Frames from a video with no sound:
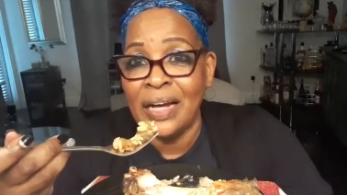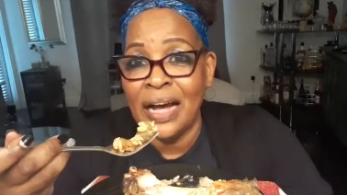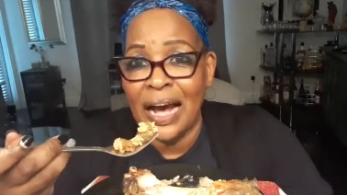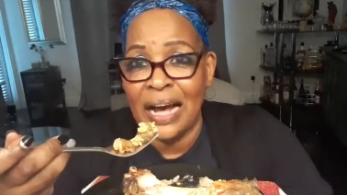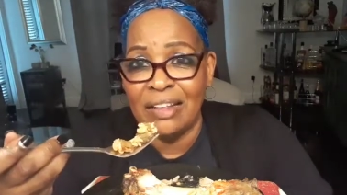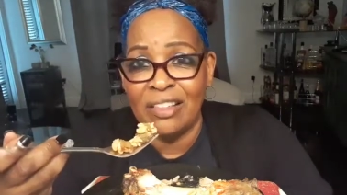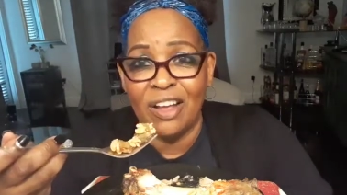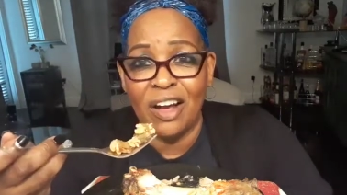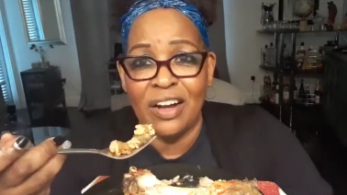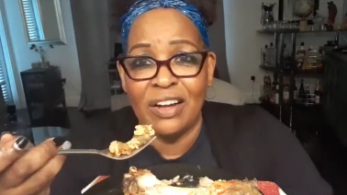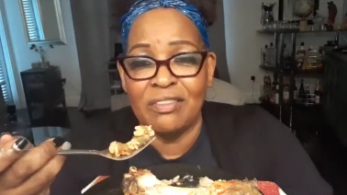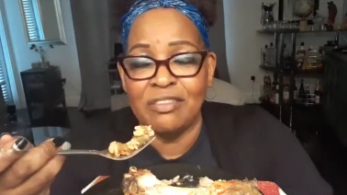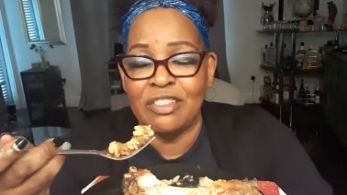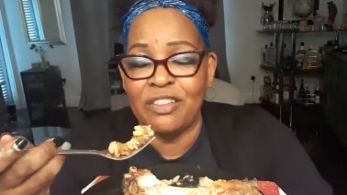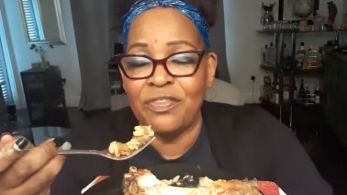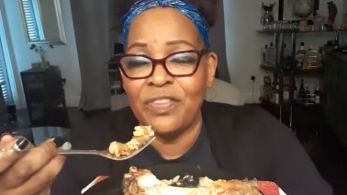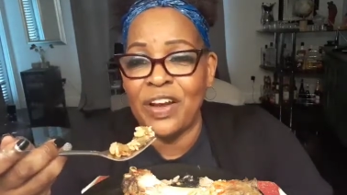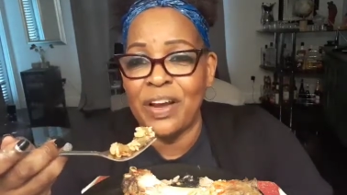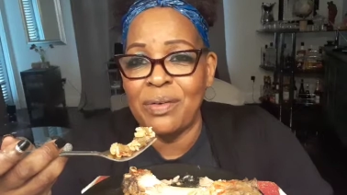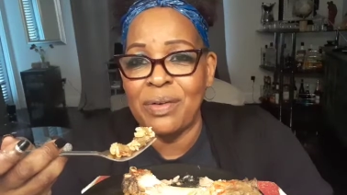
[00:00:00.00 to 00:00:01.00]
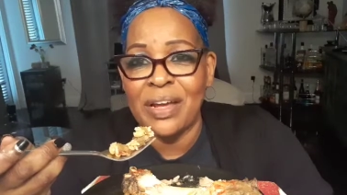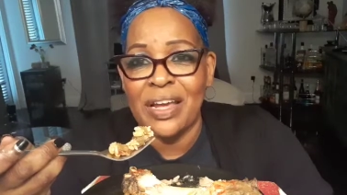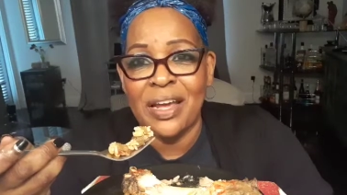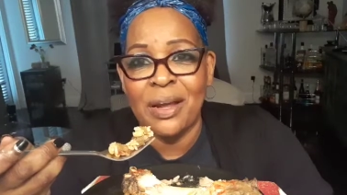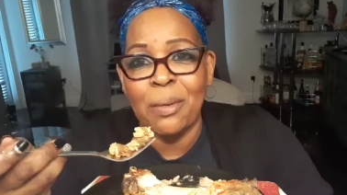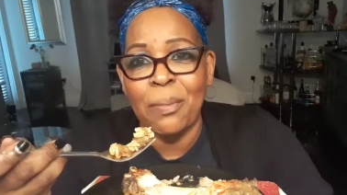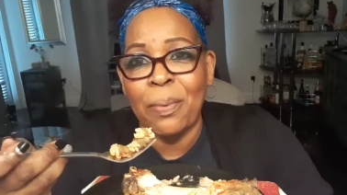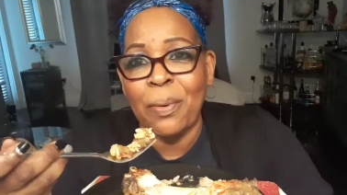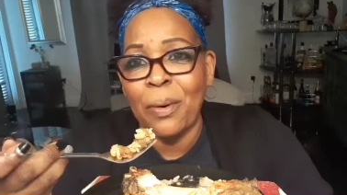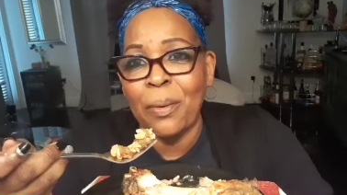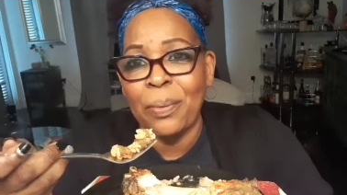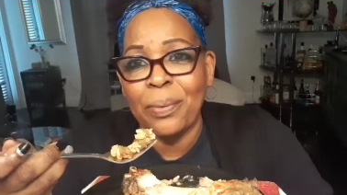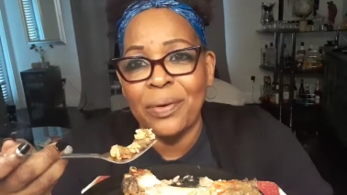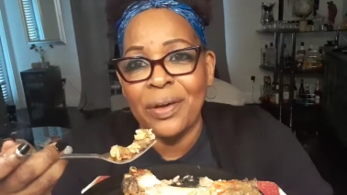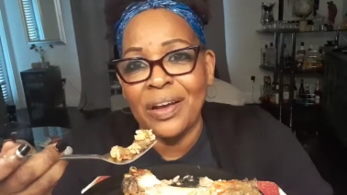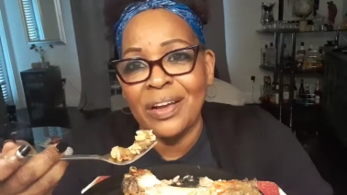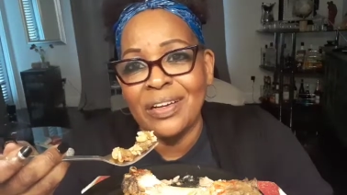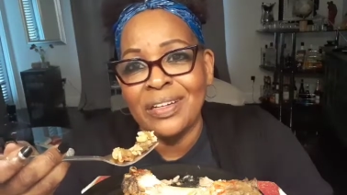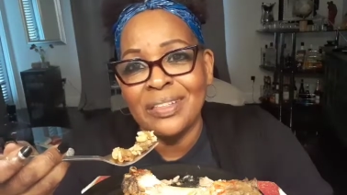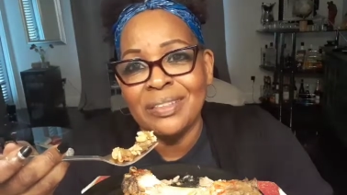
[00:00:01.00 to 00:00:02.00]
I thought it was very
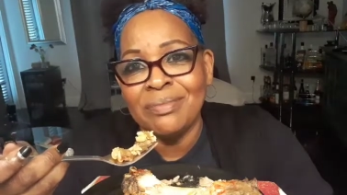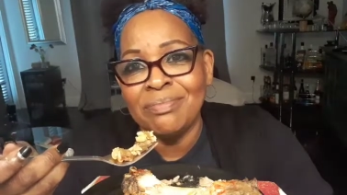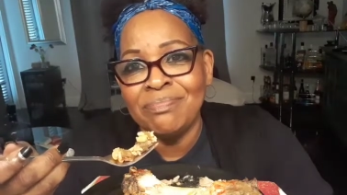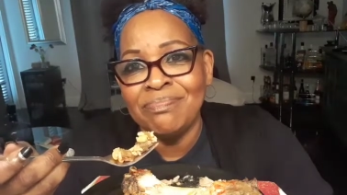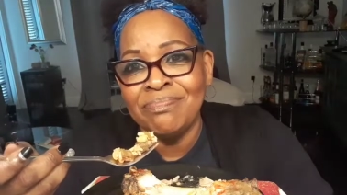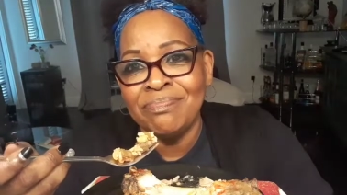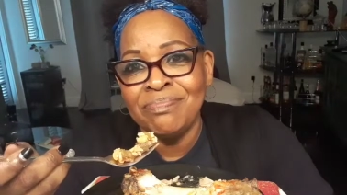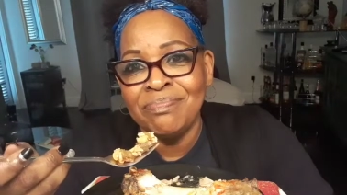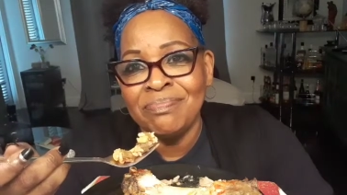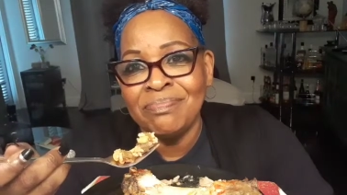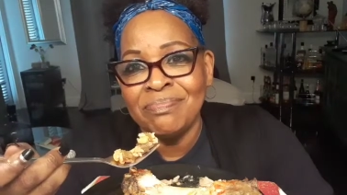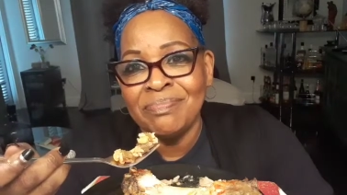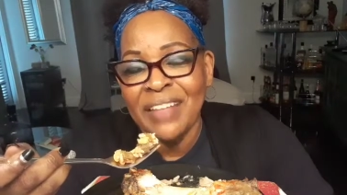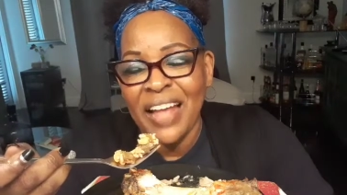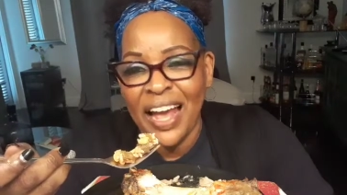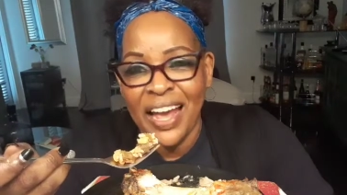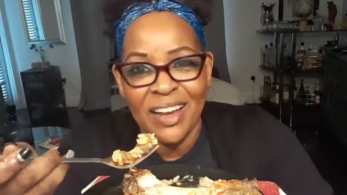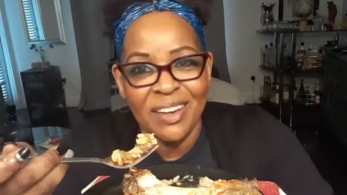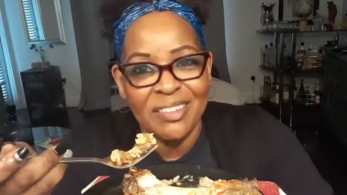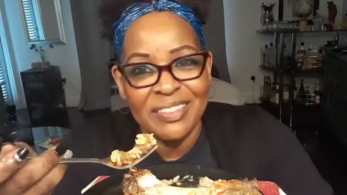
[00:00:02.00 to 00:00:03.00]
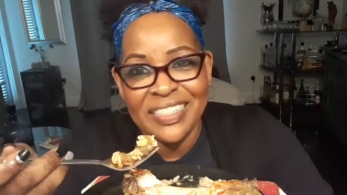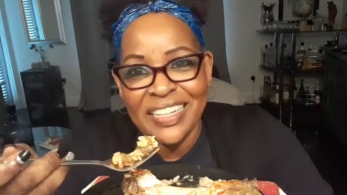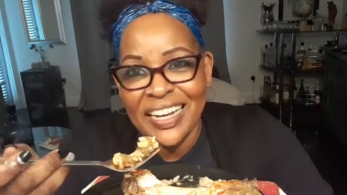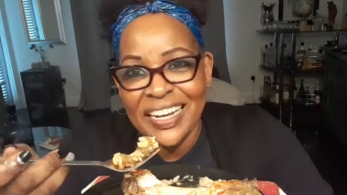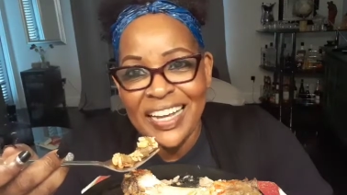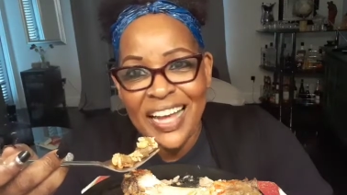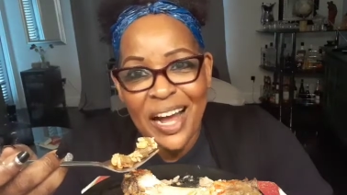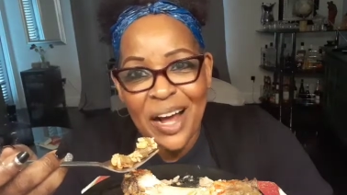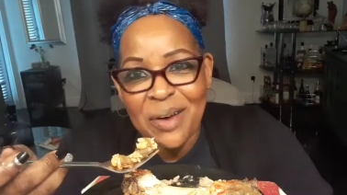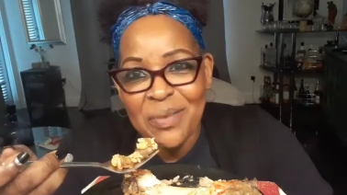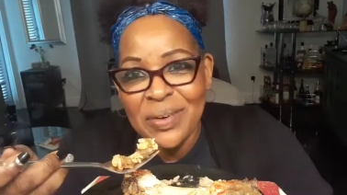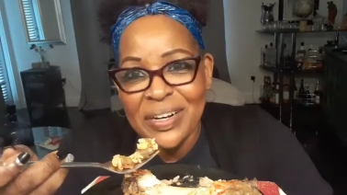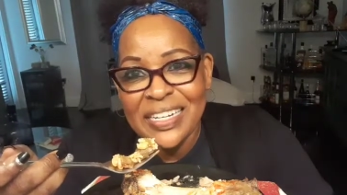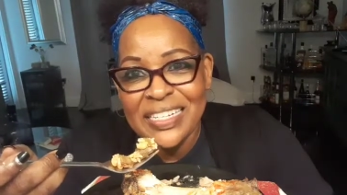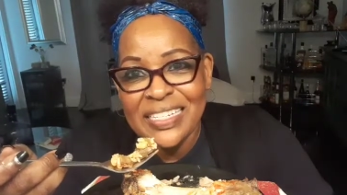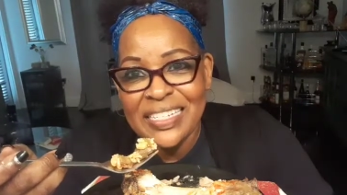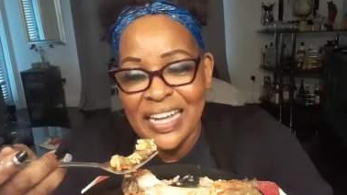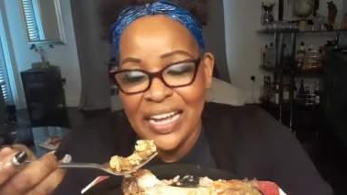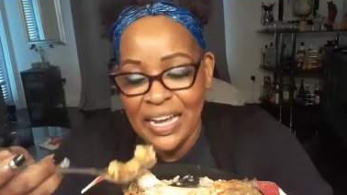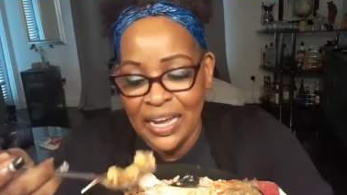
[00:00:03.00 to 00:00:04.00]
inappropriate. I ain't gonna tell y'all what he
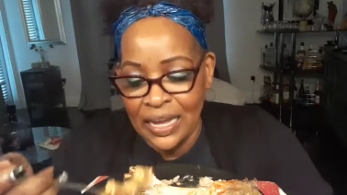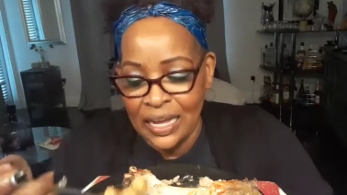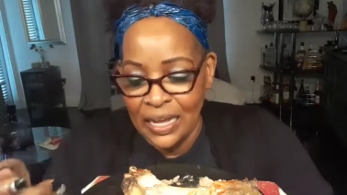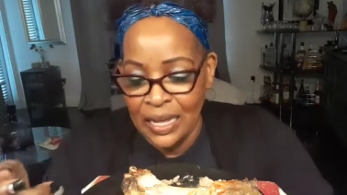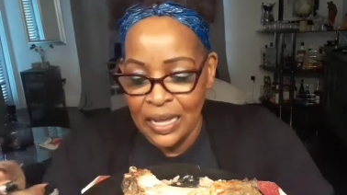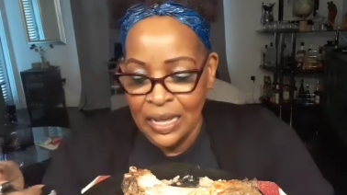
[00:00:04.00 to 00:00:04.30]
said.